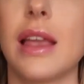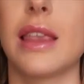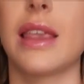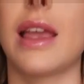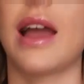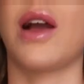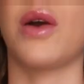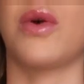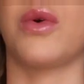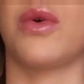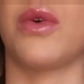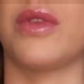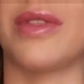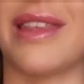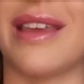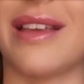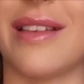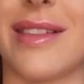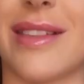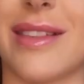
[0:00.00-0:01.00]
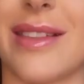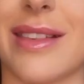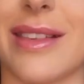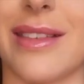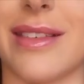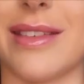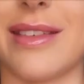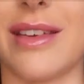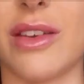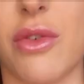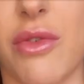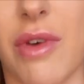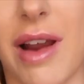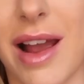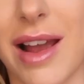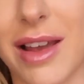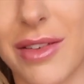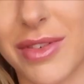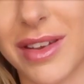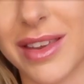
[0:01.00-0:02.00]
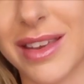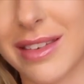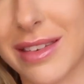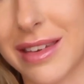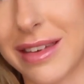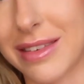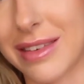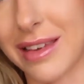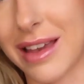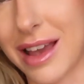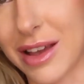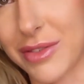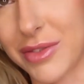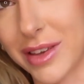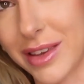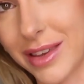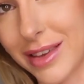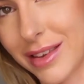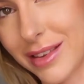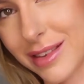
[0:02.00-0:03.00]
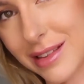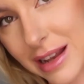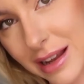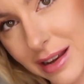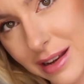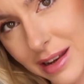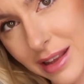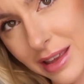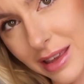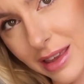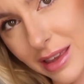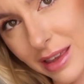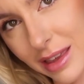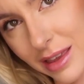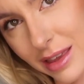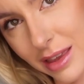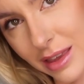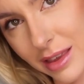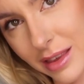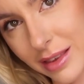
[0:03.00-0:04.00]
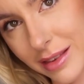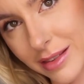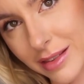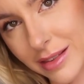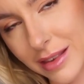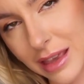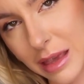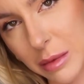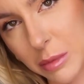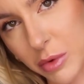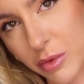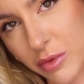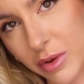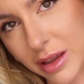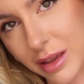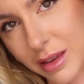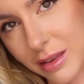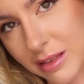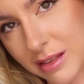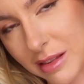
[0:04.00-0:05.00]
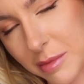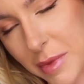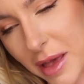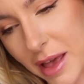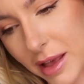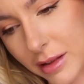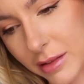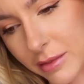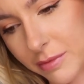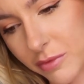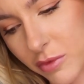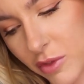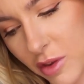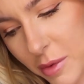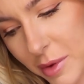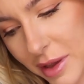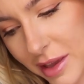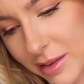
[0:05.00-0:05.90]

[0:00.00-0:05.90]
Now this did arrive and it did have a slightly sea marine smell to